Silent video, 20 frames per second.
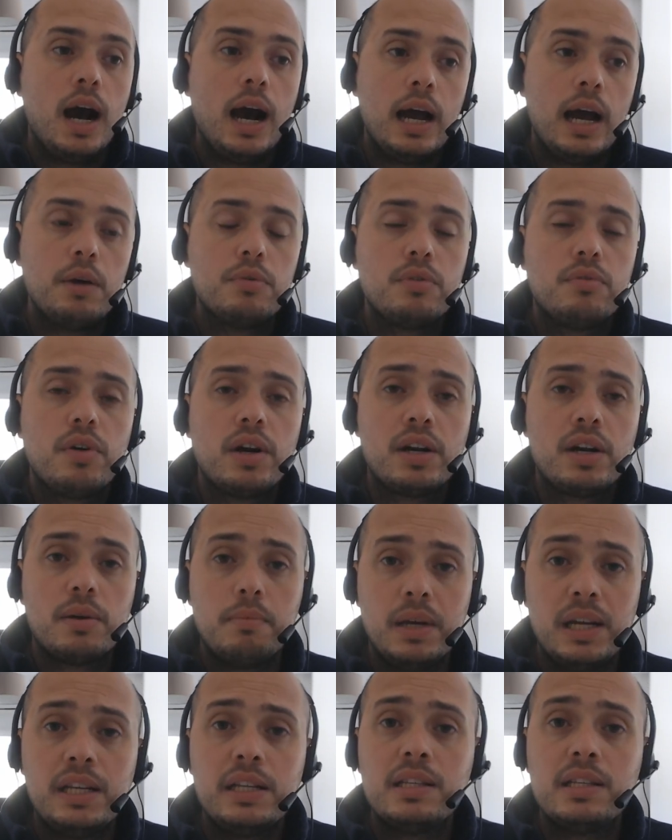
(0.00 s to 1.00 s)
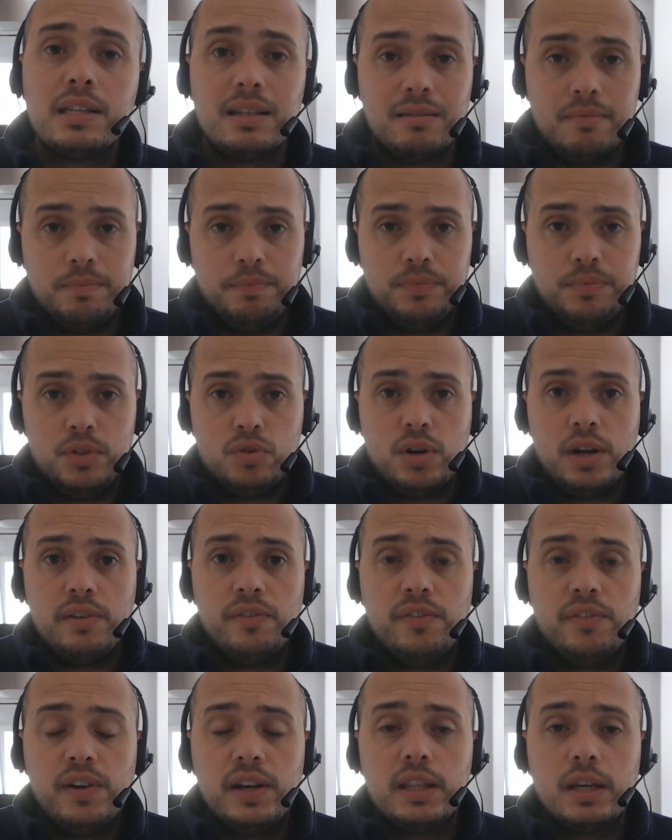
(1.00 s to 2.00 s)
I would recommend try and
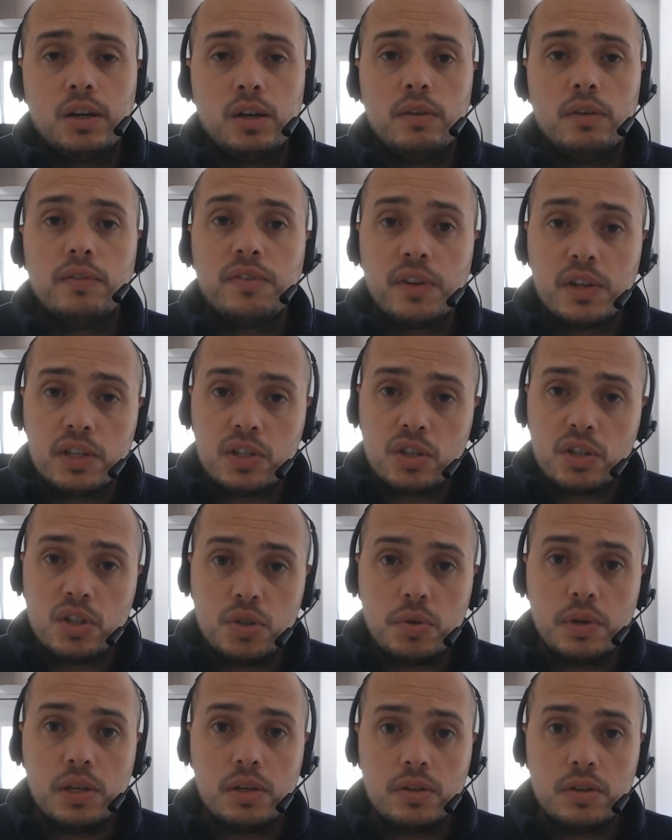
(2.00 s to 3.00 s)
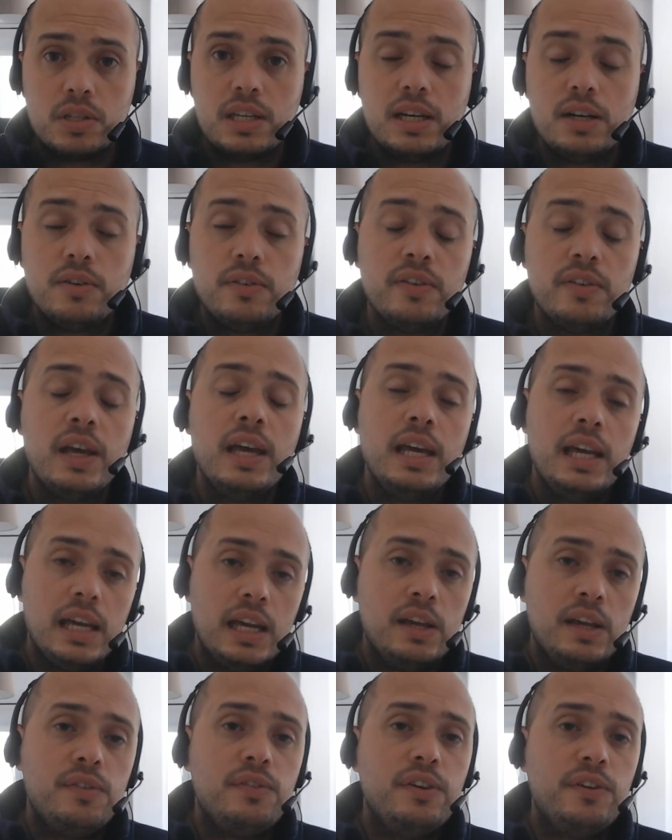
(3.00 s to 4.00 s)
find the confidence to do it yourself.
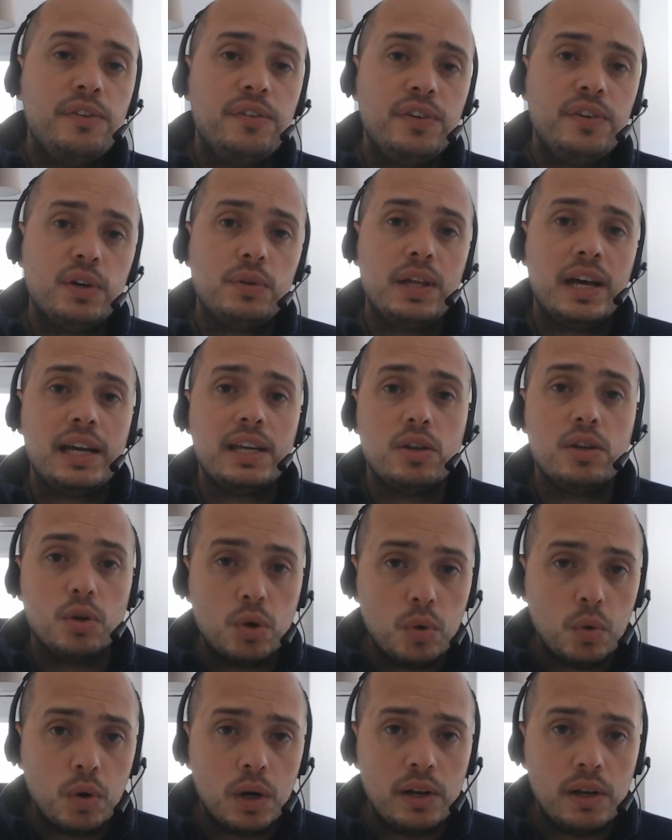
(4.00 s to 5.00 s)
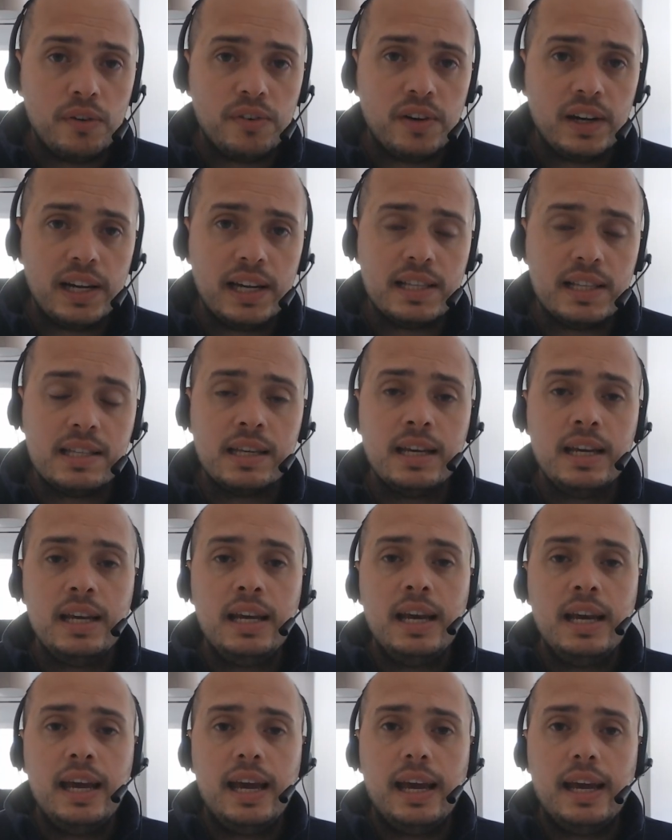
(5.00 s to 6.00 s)
If you feel that you're qualified,
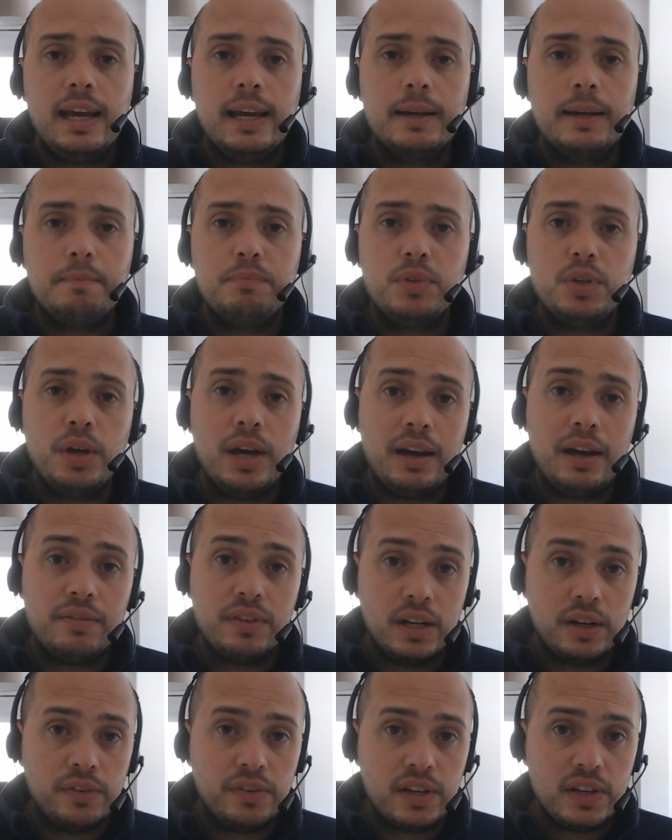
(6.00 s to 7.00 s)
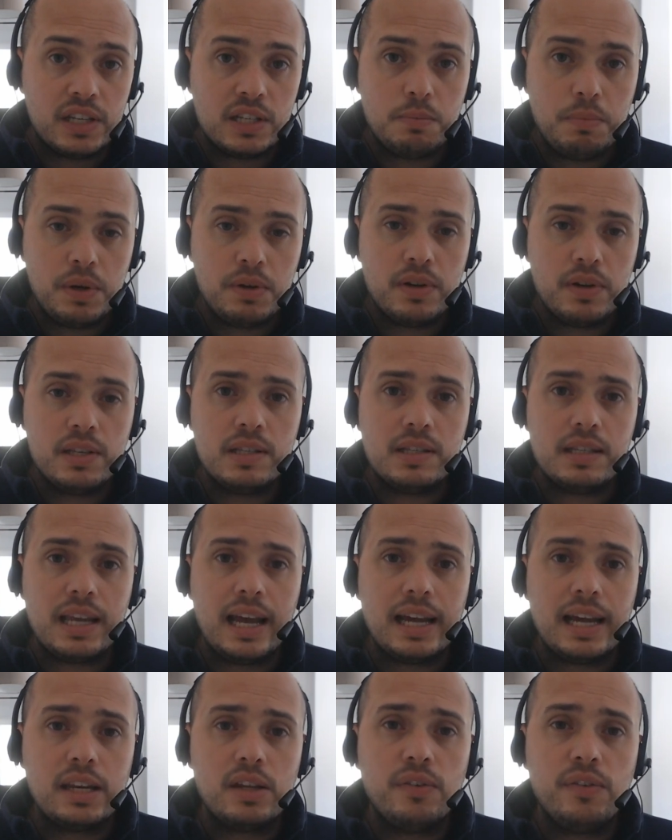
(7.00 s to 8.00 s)
uh, you have enough experience,
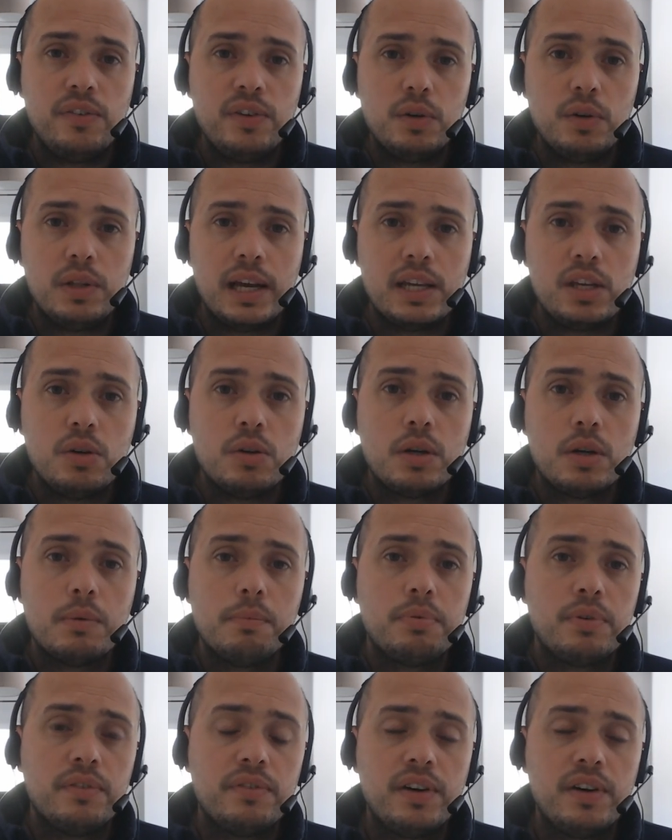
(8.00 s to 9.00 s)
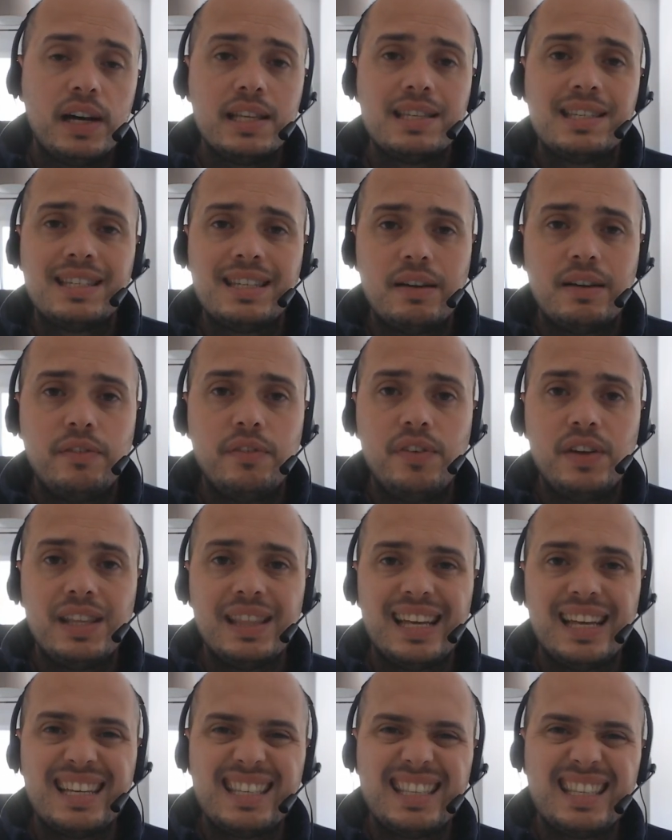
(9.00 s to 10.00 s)
and you feel that you can provide something
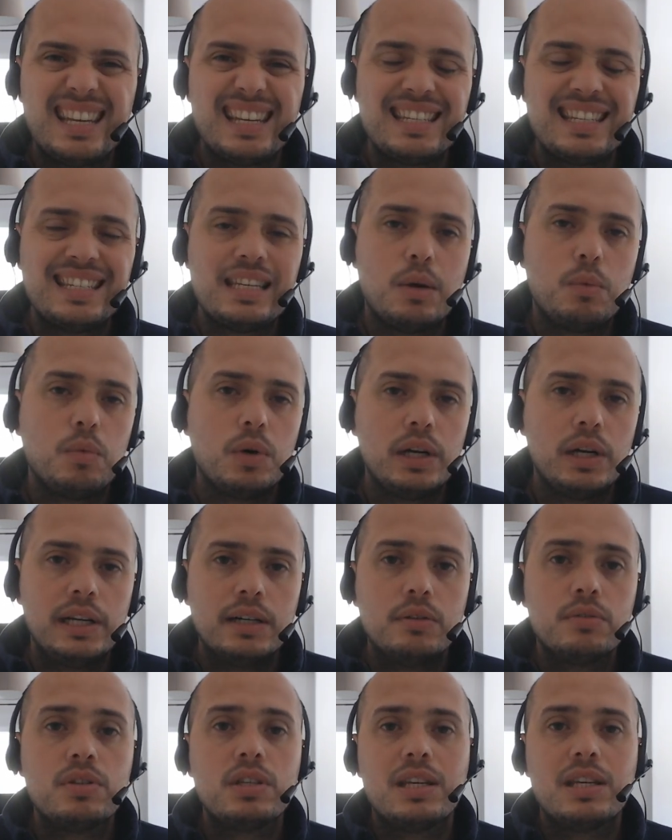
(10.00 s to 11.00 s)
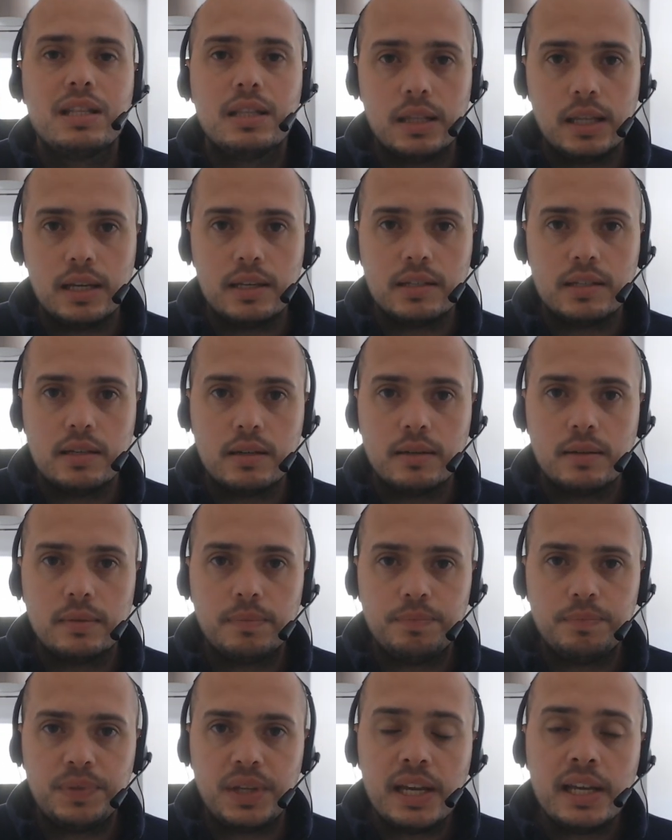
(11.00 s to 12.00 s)
that someone else doesn't.
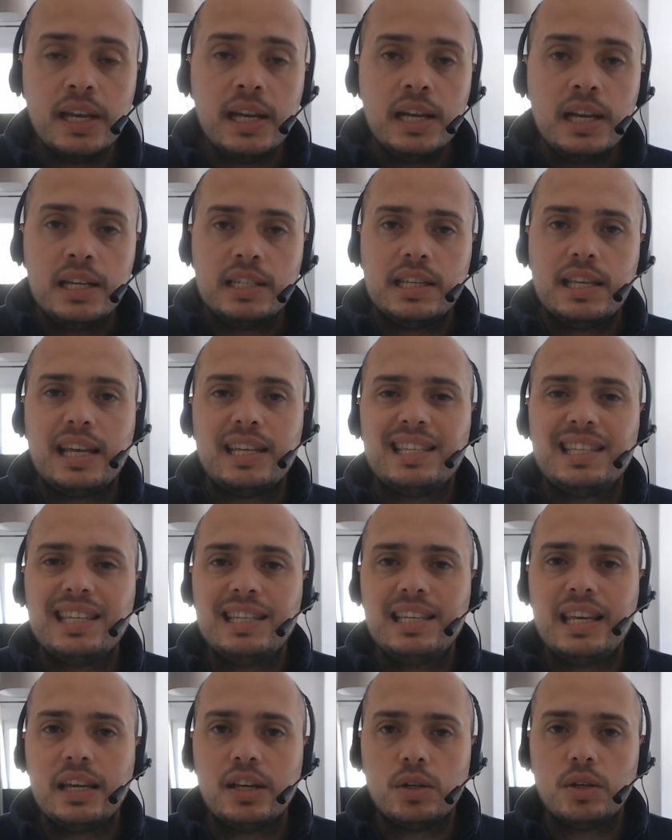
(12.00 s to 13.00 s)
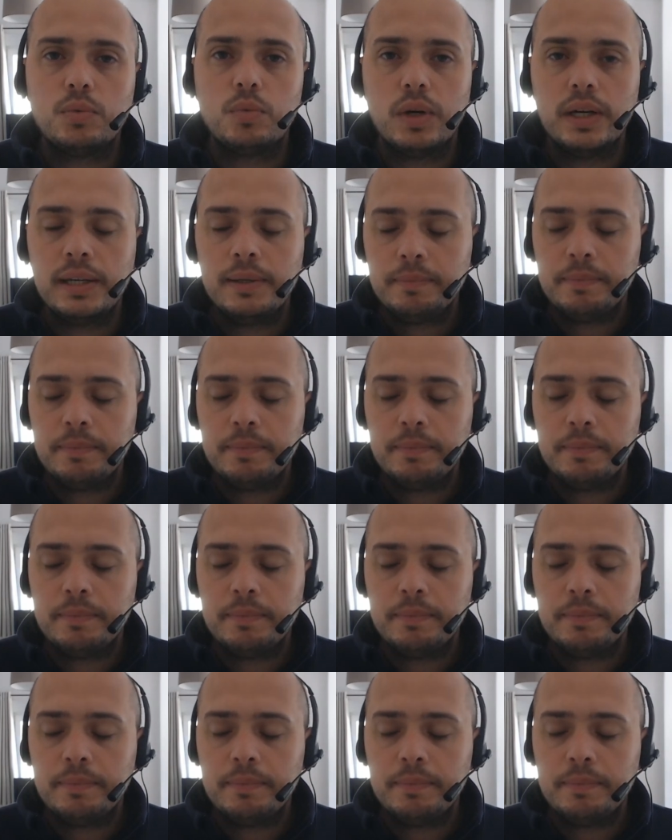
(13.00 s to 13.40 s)
Okay, so that's the second way.